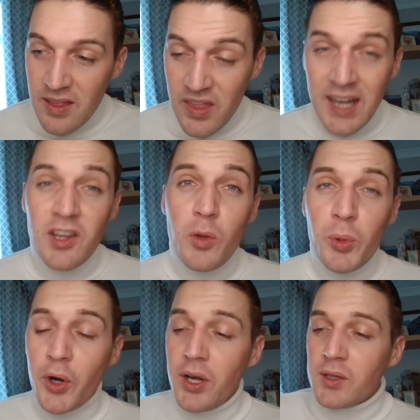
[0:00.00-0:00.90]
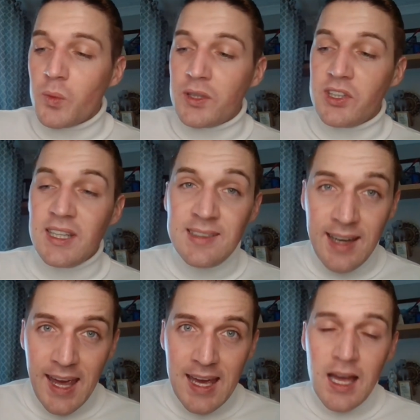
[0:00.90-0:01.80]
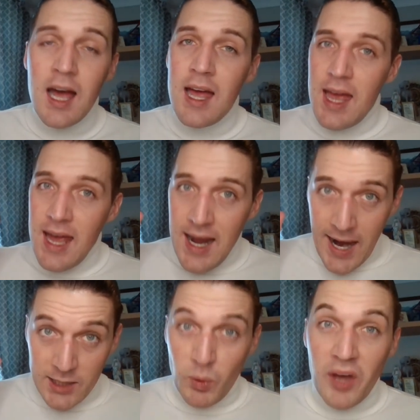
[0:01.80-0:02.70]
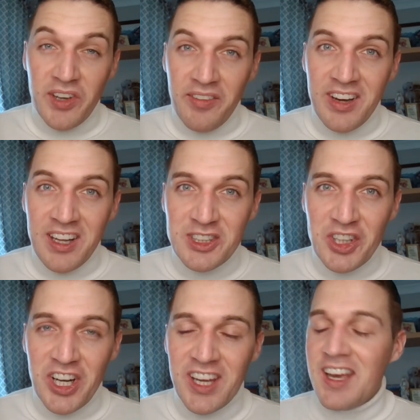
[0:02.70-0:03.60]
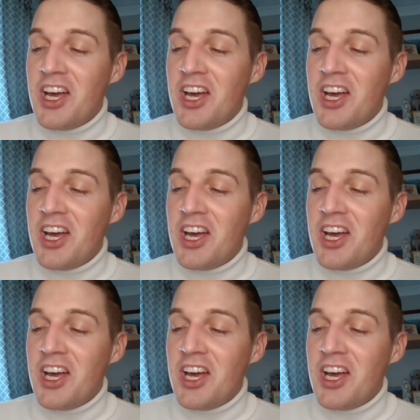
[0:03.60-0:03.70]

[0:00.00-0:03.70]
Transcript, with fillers: that in the product, which it is in here, it's worth giving it a try.